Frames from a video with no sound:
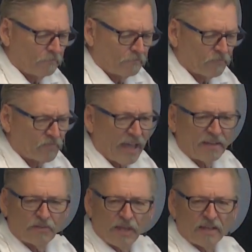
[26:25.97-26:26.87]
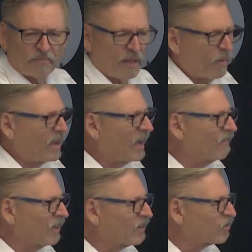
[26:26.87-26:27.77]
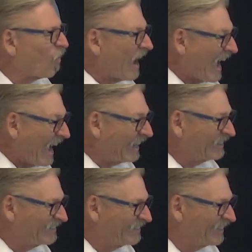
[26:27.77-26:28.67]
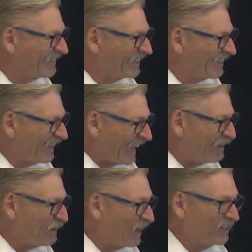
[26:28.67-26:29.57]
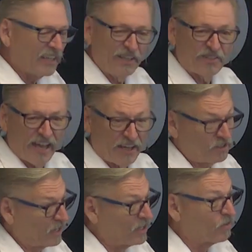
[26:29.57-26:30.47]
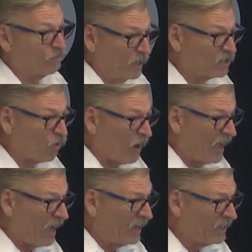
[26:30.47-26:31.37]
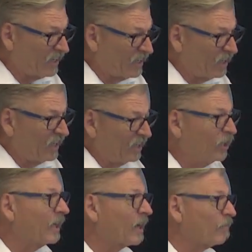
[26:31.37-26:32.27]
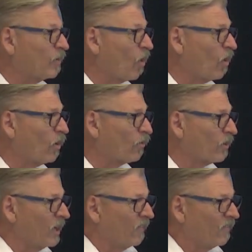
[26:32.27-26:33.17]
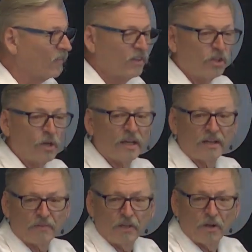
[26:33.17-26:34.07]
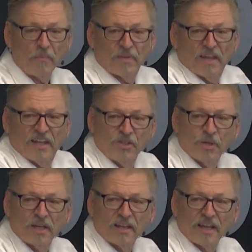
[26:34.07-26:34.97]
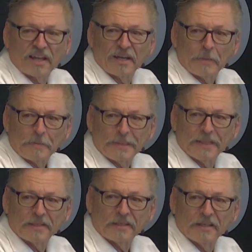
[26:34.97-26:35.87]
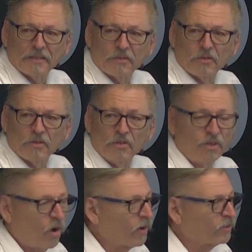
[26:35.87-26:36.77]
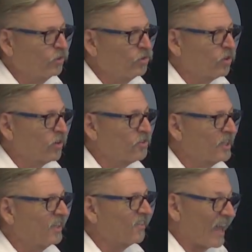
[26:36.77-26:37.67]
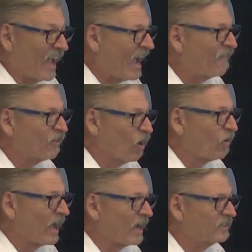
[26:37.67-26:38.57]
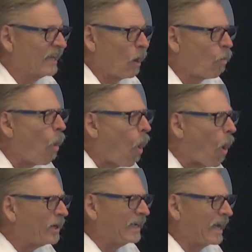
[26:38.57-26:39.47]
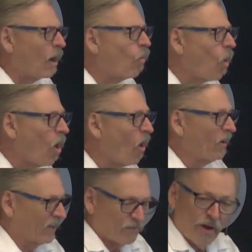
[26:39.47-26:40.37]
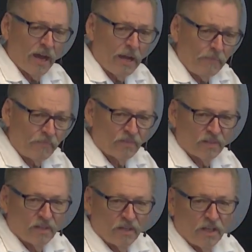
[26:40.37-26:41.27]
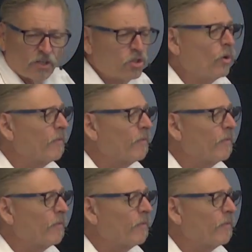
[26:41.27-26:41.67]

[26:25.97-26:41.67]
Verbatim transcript: They, they, they might have a little twang. Amen. East Texas has a big twang. You get up north, you get you know you get like a, uh, in in New York, New Jersey, they have their own accent. How war you? How war you? Right? Do you ever